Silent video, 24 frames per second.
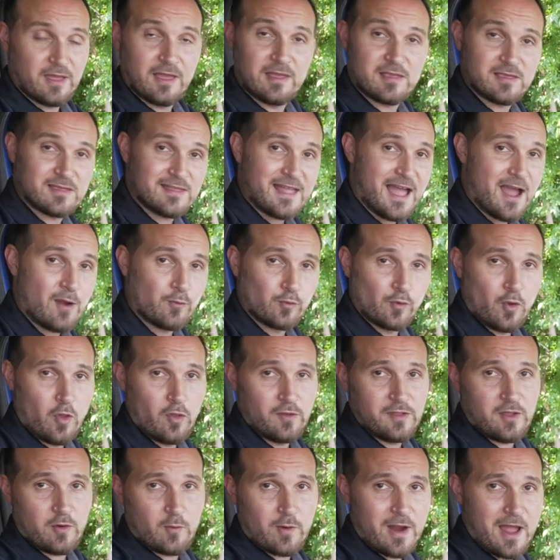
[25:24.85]
It's not
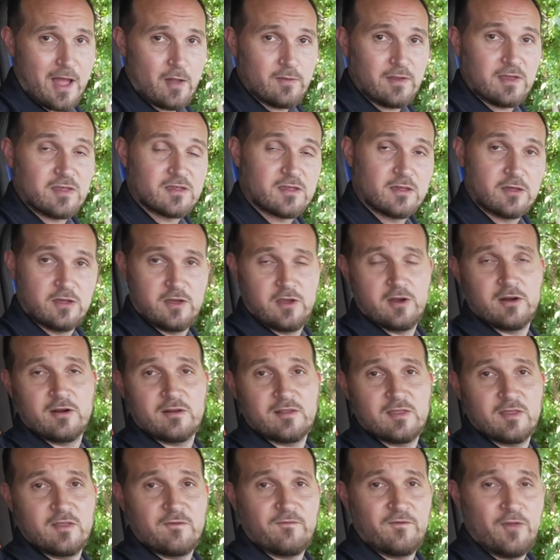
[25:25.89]
rolling around, it's
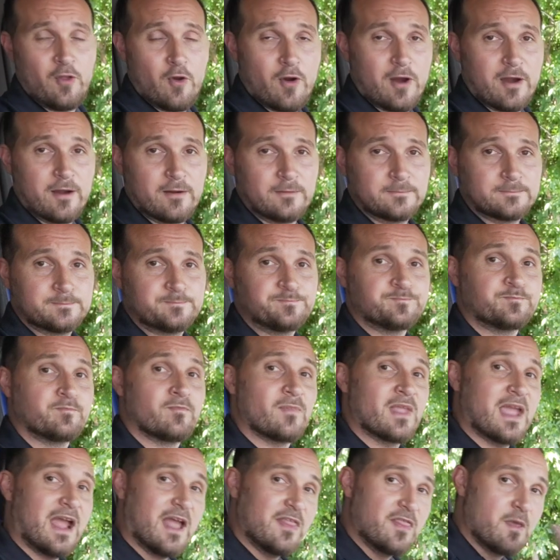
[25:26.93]
secured to the floor.
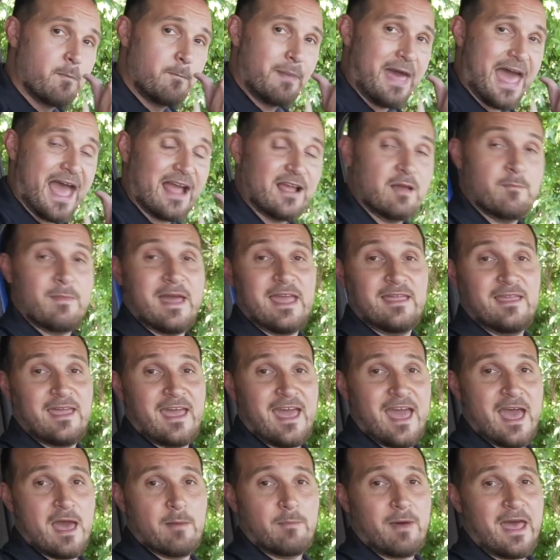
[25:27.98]
In the back of my
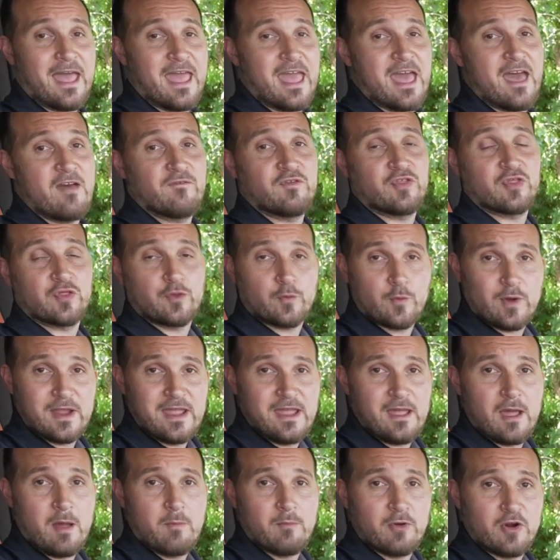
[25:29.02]
cab, I have
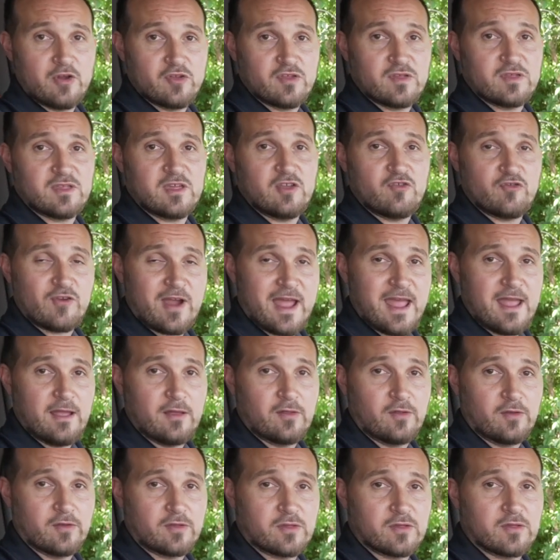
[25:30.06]
3 emergency
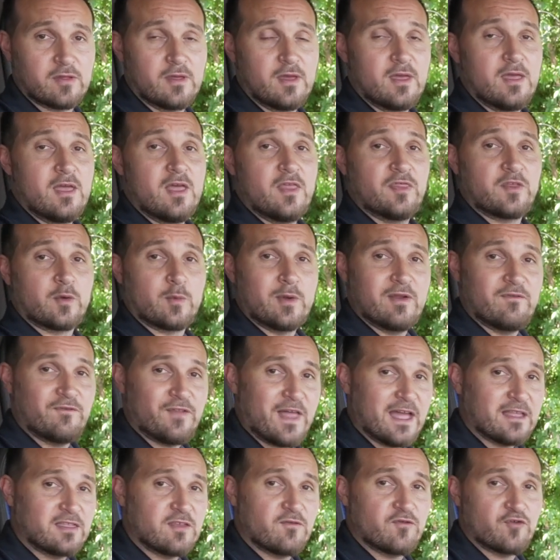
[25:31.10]
triangles. The
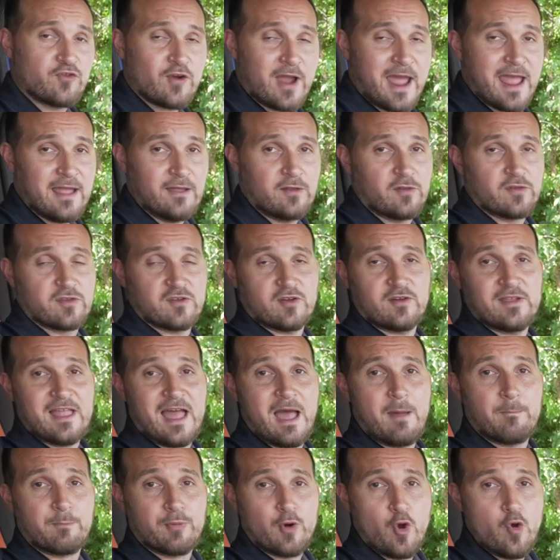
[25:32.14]
reflective triangles are
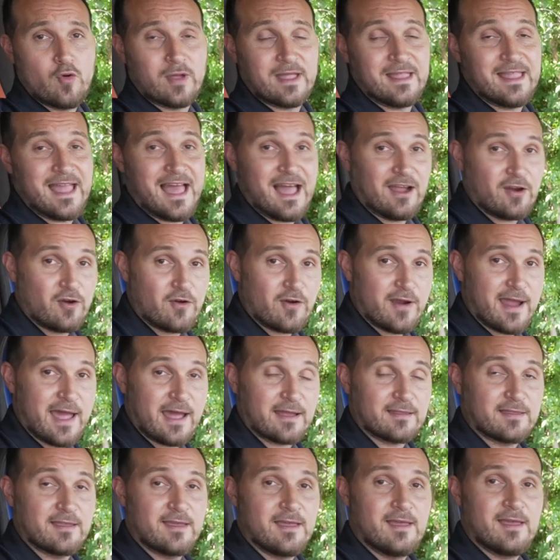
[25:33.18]
not broken, not
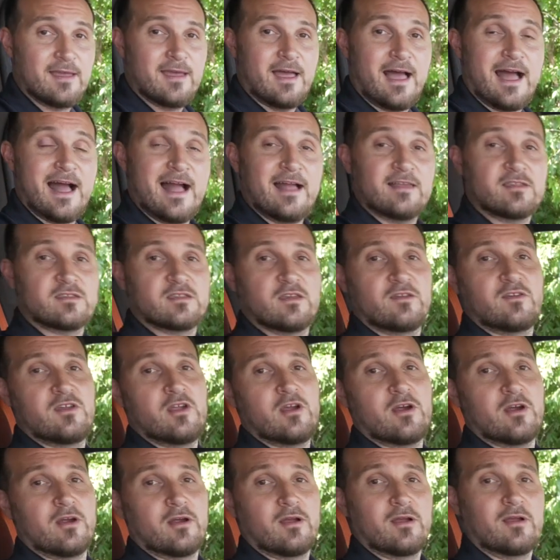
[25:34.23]
cracked, on
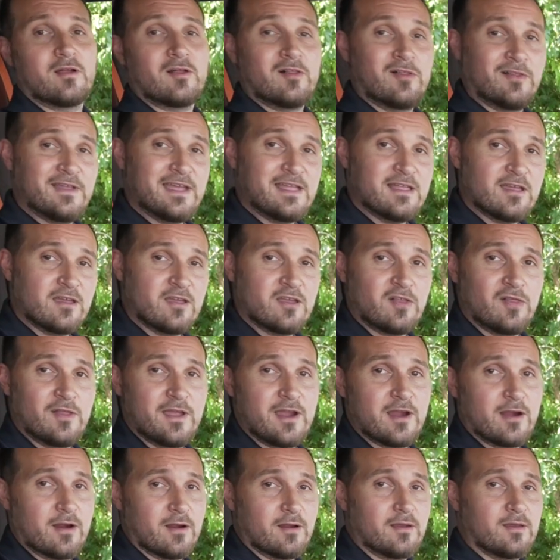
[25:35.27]
secure, clean and
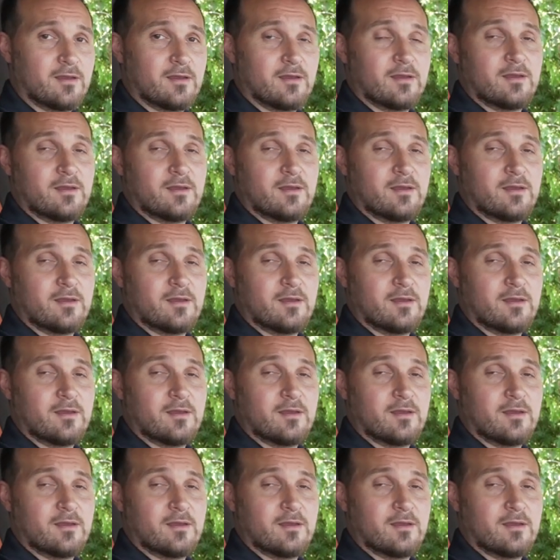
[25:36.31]
clear.